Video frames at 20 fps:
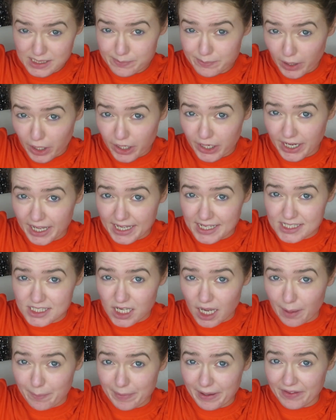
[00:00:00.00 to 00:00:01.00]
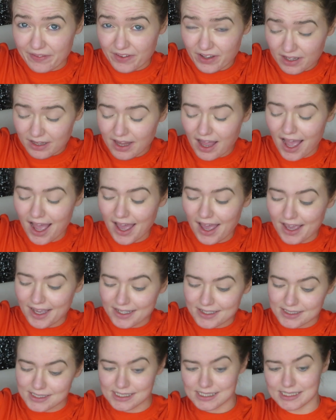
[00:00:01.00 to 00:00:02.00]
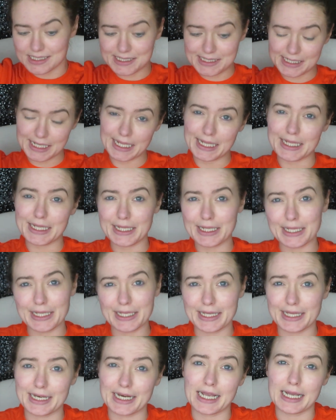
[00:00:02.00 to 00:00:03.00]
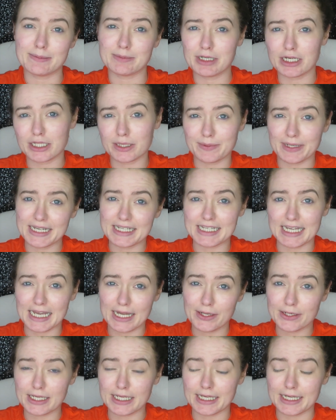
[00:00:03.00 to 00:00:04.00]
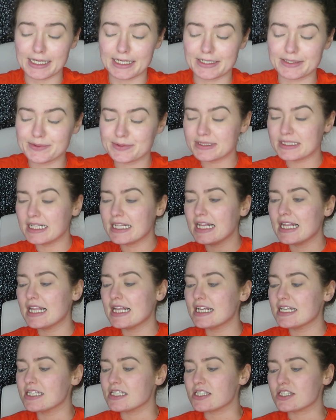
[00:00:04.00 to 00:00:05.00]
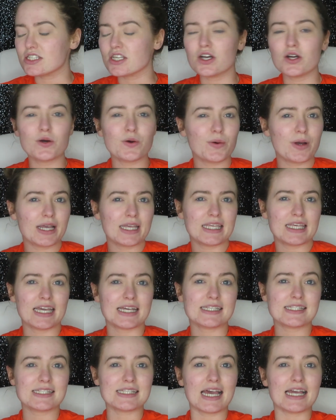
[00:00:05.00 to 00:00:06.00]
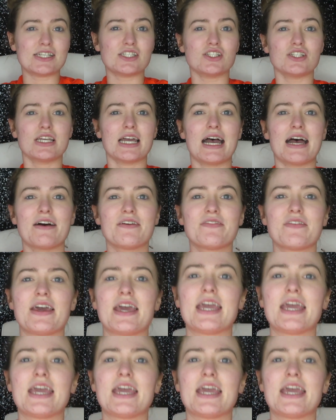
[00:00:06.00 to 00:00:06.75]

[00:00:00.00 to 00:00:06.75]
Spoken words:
The sun is up in the clouds and I'm all the way down here. So yes, I do have